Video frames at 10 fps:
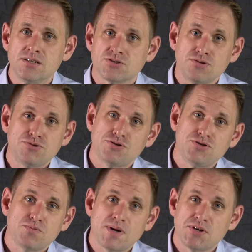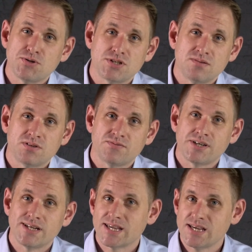So choose your web hosting
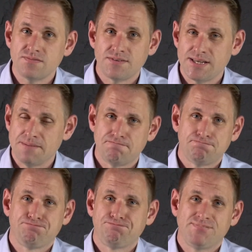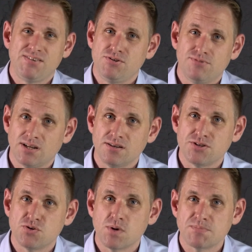provider carefully. If you rely
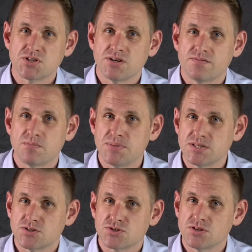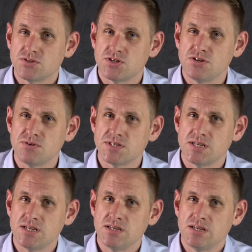on your website for business
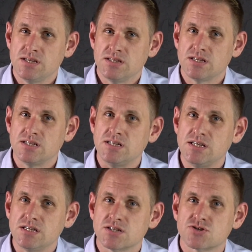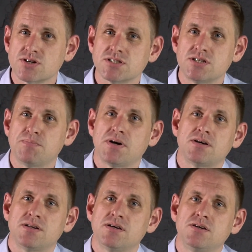continuity, then you need a trusted
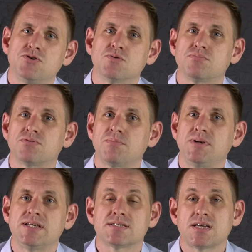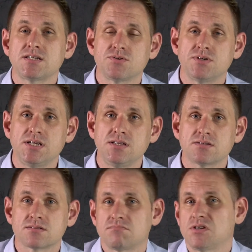partner who can properly assess your
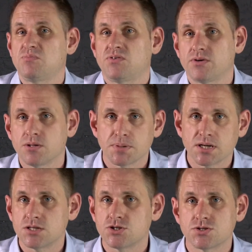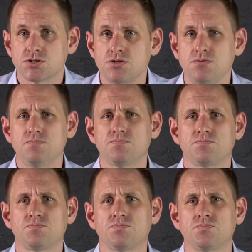needs and provide a package to suit.
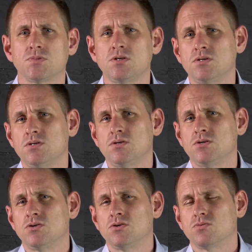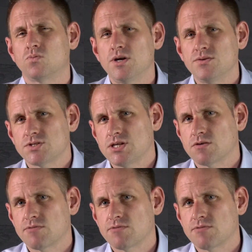Why not seek a